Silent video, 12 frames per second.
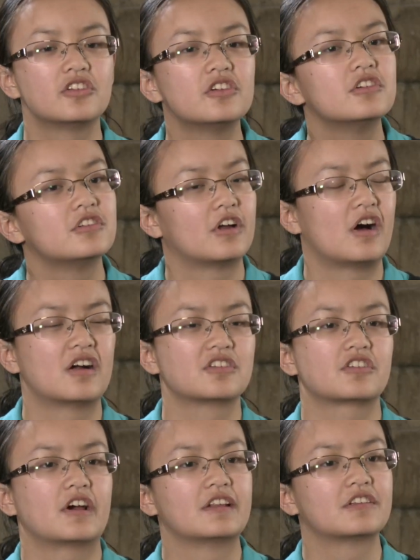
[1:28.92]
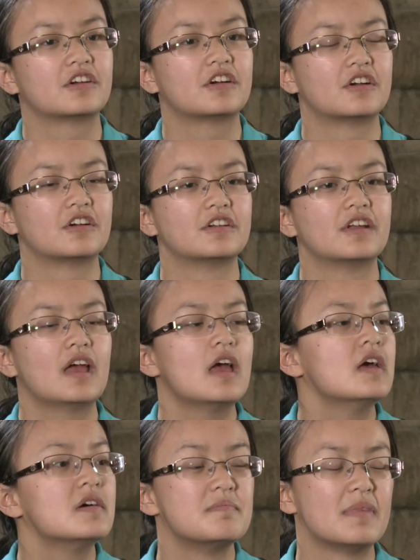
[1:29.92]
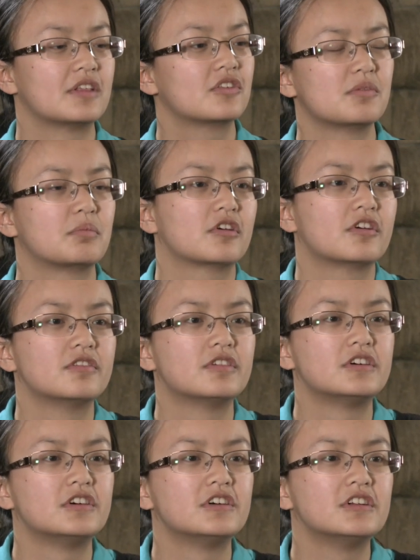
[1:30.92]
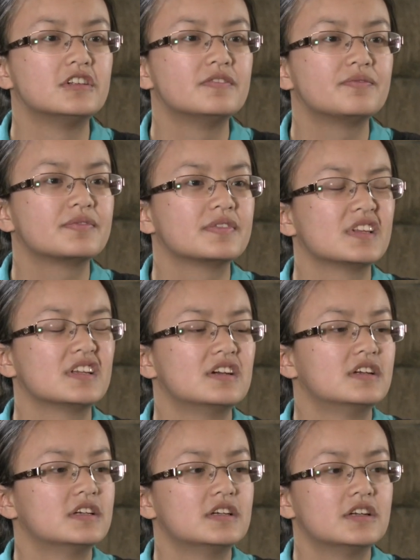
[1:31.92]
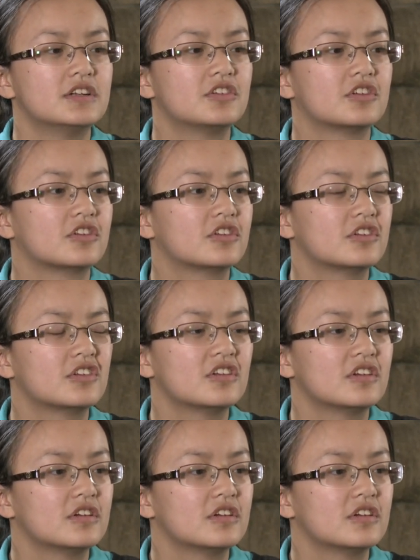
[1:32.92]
too long trying to earn men's approval. Just.